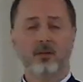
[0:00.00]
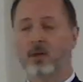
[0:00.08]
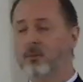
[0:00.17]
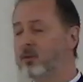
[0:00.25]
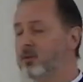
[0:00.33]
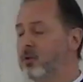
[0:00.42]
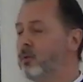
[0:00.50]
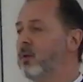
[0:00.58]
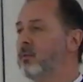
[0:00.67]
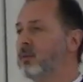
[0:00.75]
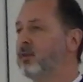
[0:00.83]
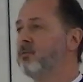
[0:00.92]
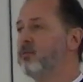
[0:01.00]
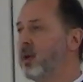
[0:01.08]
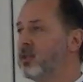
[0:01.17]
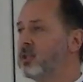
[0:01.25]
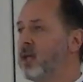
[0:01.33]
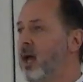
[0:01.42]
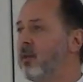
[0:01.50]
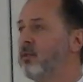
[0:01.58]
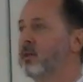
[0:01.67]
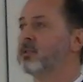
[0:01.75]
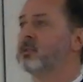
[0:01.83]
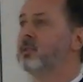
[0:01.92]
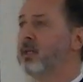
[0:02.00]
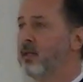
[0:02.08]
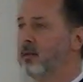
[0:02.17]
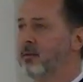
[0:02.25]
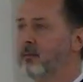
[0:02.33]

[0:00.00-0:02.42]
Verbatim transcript: They were doing what the French Catholics did.